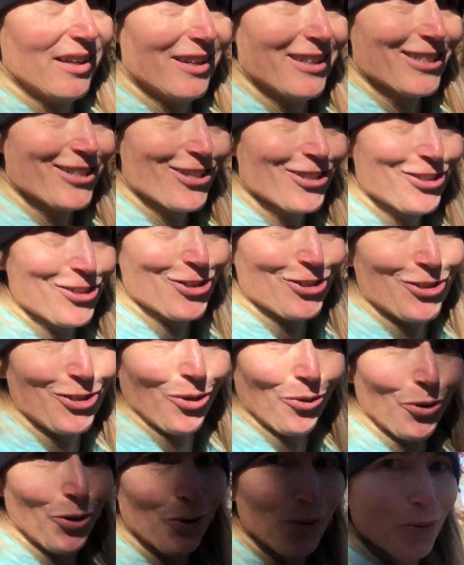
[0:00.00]
It's just
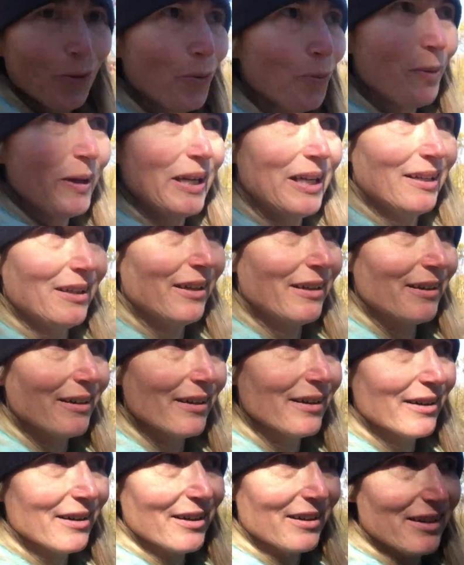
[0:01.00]
so cool being
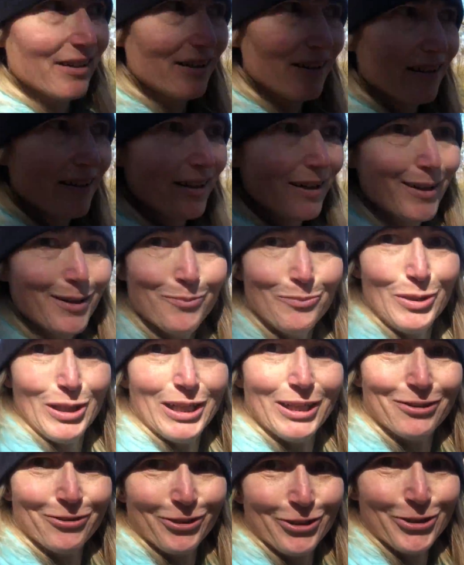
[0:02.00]
here,
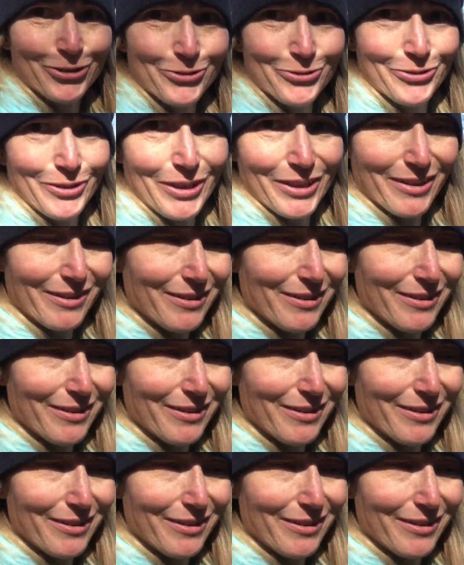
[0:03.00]
being alone.